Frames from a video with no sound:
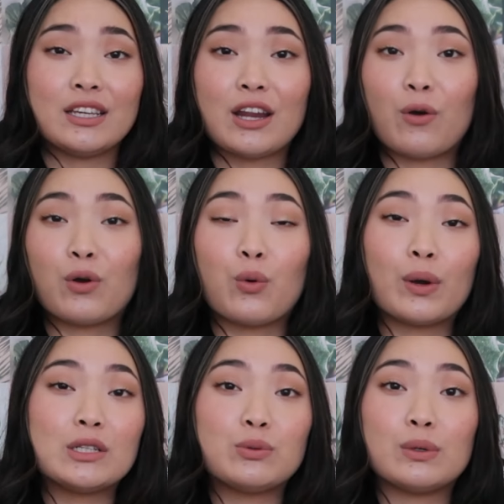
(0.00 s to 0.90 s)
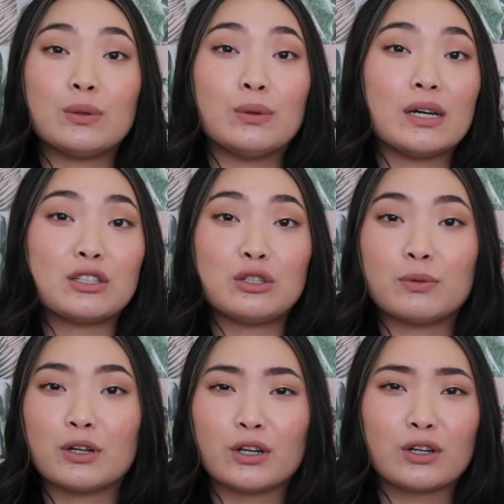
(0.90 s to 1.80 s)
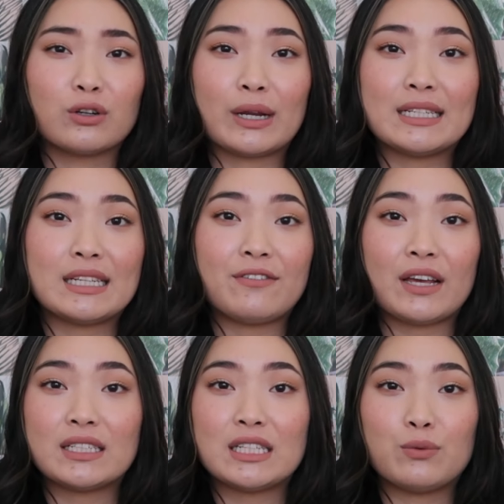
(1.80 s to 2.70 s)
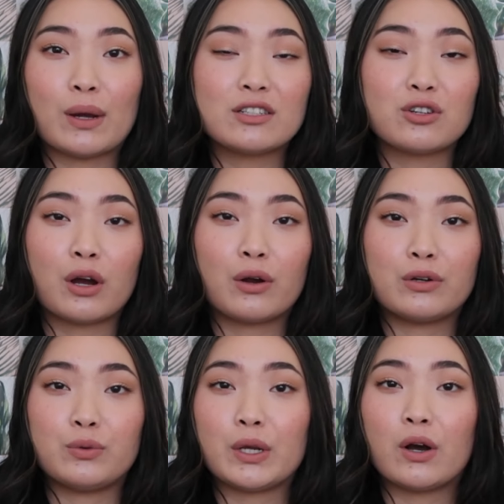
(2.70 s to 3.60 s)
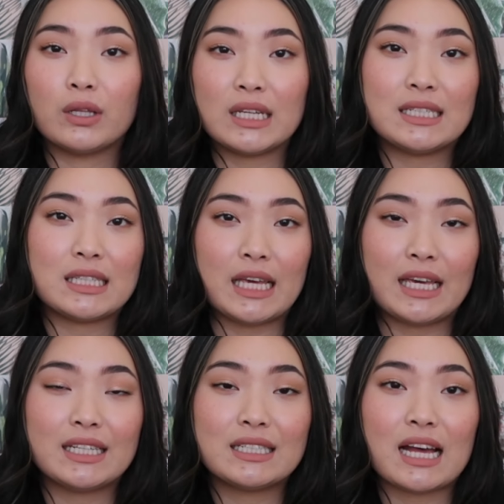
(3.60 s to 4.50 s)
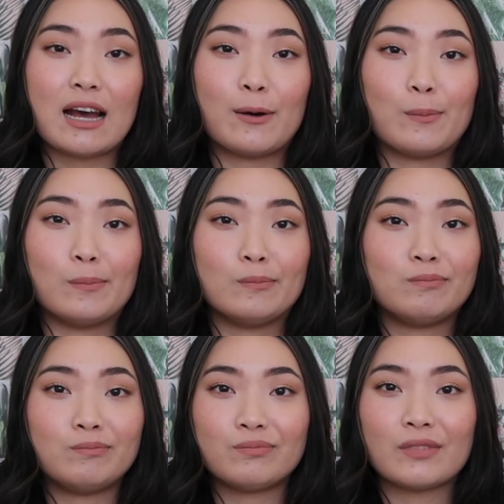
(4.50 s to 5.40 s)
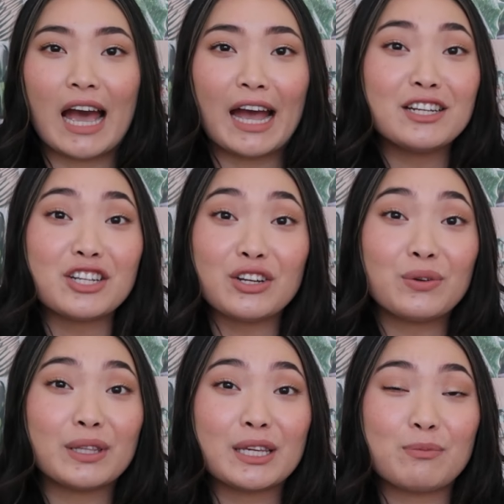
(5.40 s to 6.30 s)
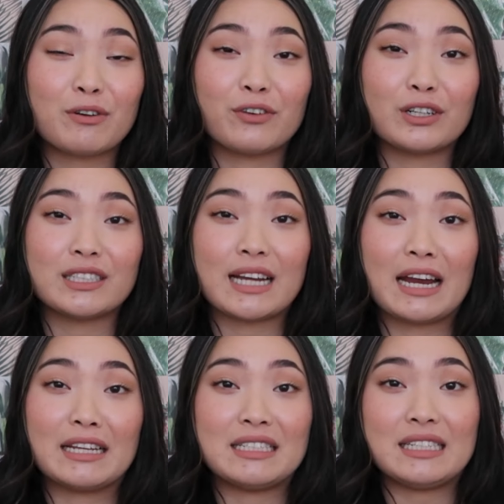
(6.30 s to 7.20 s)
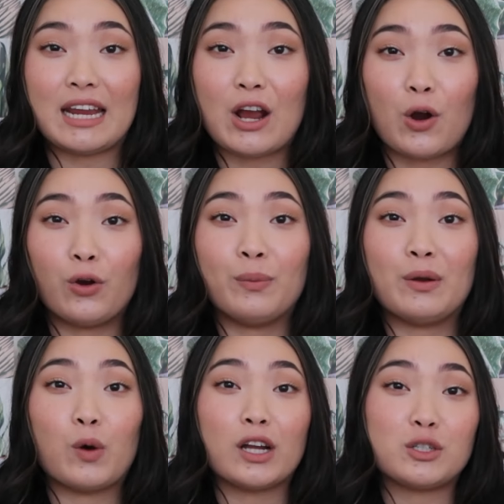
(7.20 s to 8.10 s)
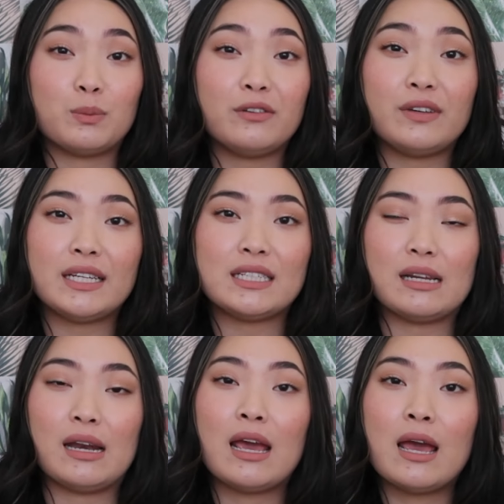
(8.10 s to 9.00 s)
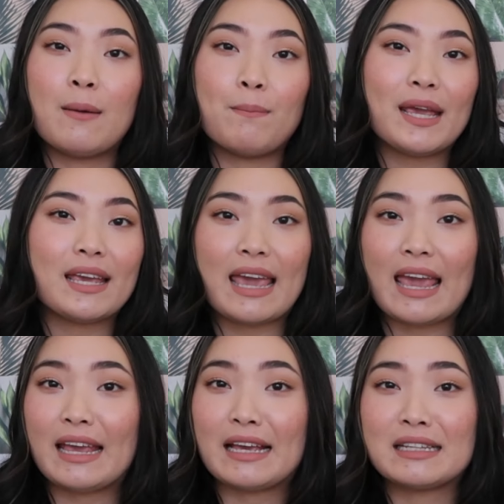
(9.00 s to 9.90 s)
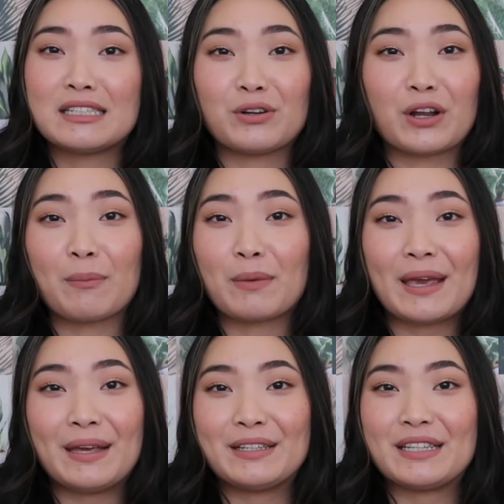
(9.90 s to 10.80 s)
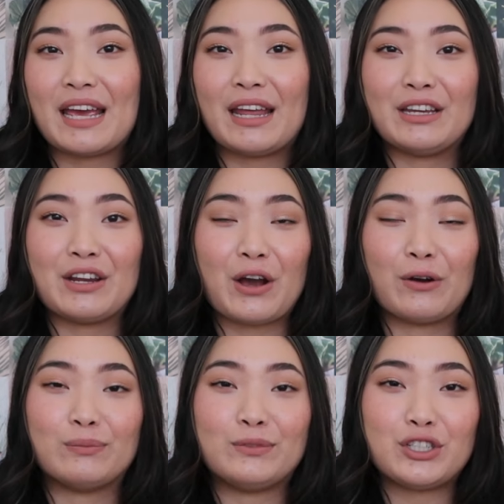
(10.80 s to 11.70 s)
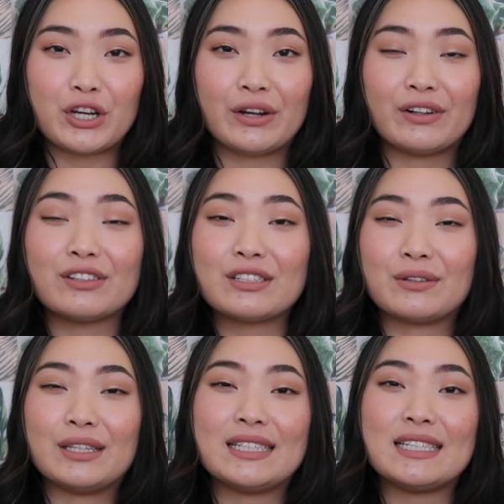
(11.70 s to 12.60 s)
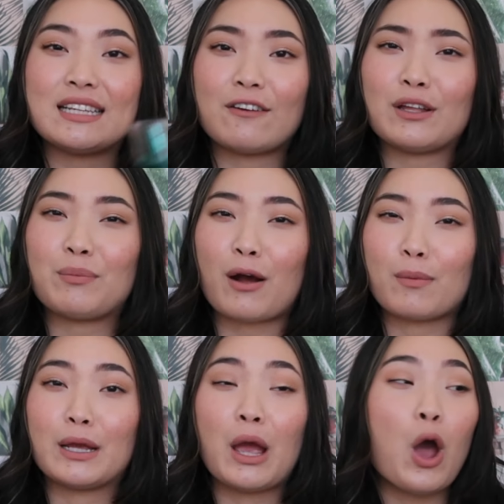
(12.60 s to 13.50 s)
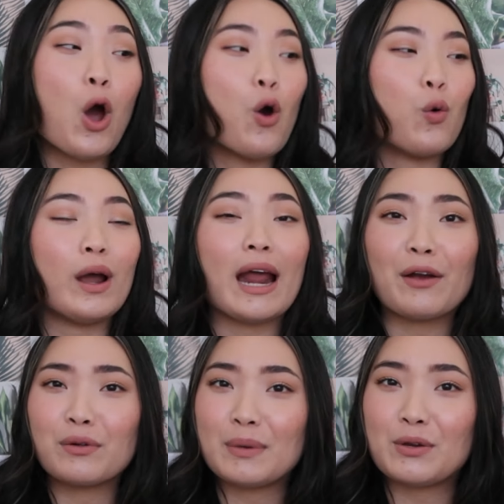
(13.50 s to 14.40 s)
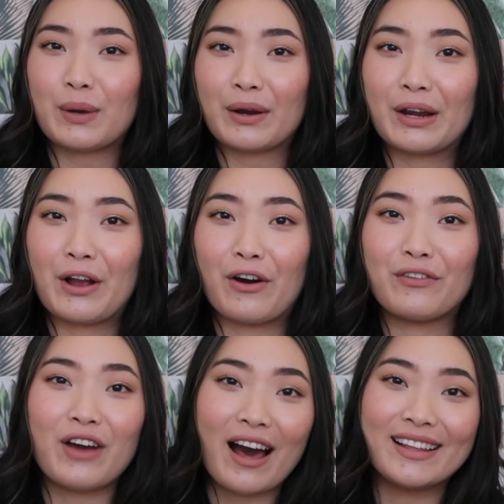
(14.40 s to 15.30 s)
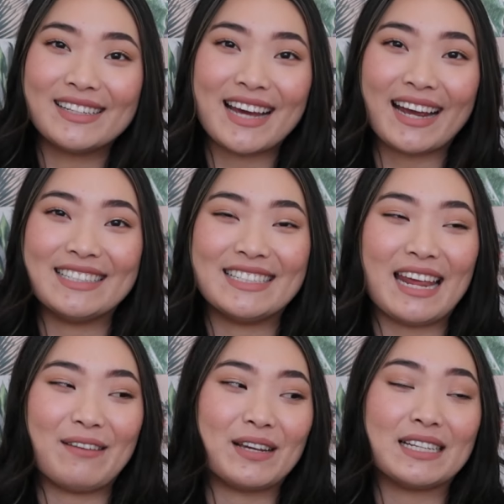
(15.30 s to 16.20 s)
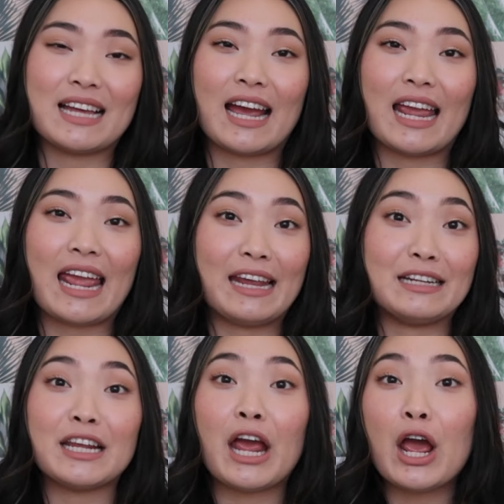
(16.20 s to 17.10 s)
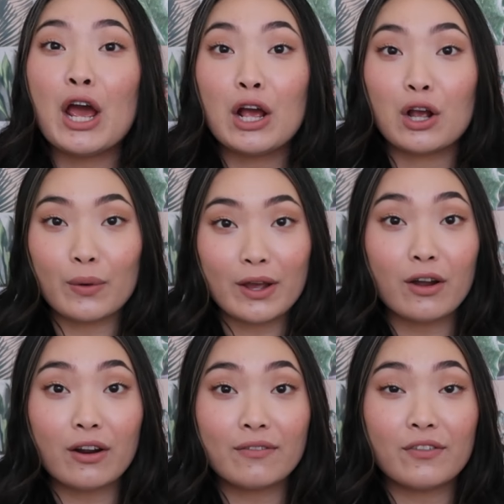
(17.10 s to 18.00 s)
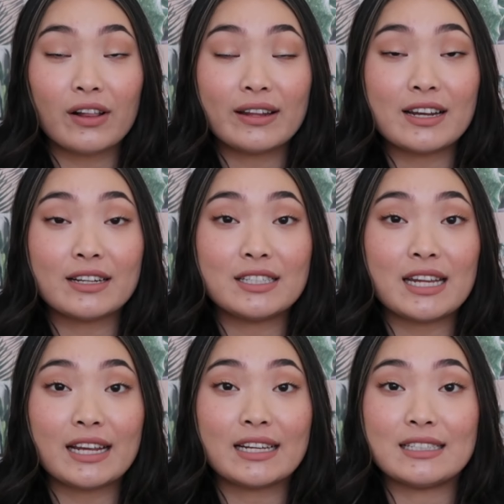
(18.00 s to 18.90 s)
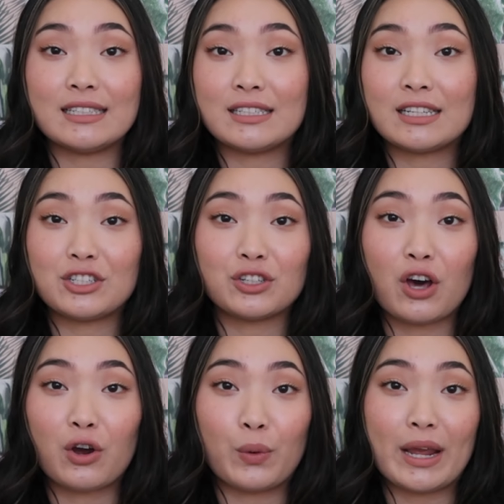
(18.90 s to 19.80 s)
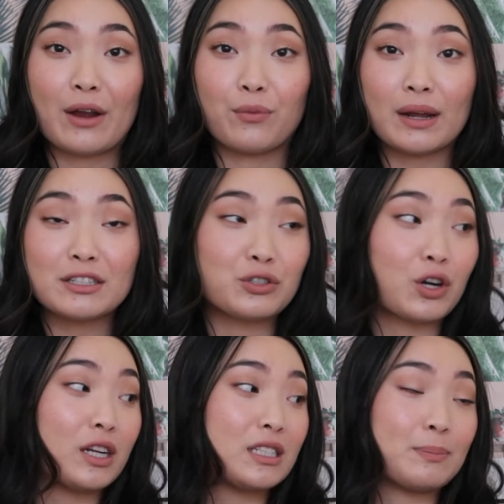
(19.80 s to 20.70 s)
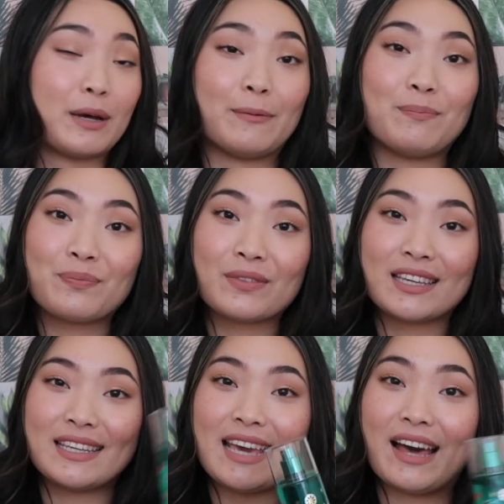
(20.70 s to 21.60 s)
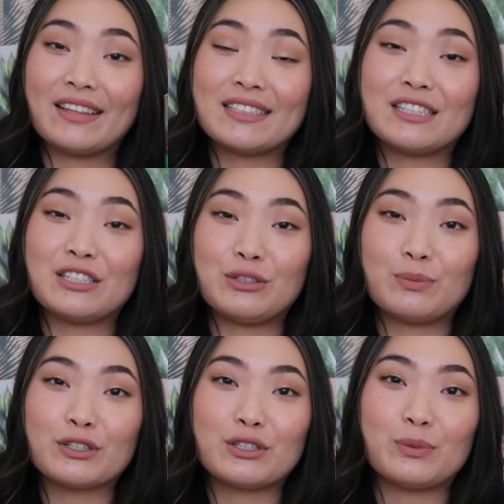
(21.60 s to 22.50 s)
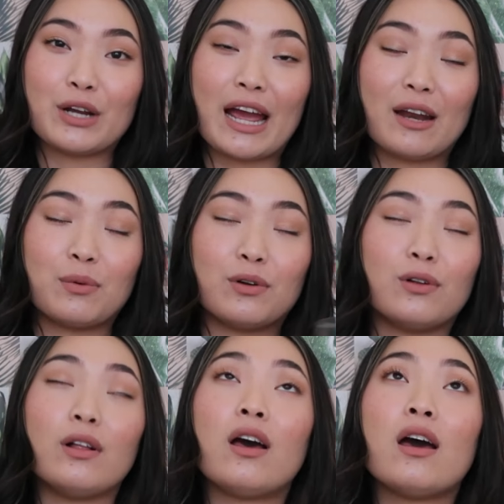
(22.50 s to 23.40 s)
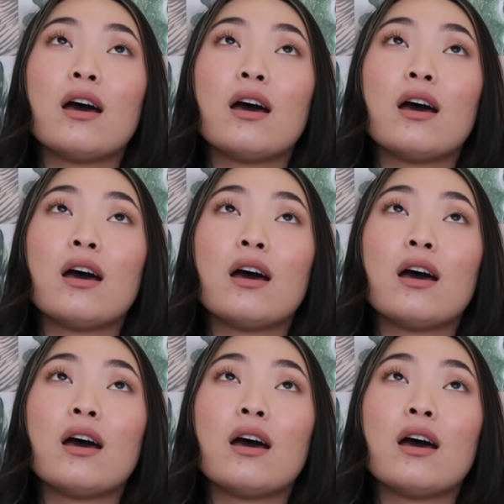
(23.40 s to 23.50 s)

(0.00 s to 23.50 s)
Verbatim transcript: you know, going to a super crazy fancy restaurant or doing all these things. Um, I genuinely prefer to kind of stay home and watch movies and make cakes or cupcakes and, you know, chill. So this is definitely probably what I will be wearing on Valentine's Day, because I hate going out on Valentine's Day because it's such a long wait at restaurants. But yeah, this is super super edible,